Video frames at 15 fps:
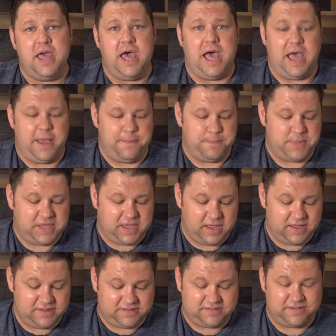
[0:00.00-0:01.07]
um,
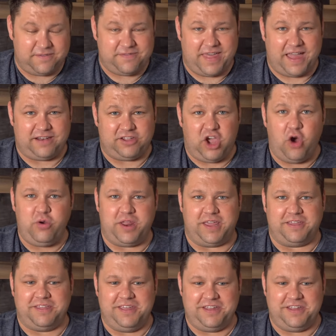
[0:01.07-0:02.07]
because of that coating.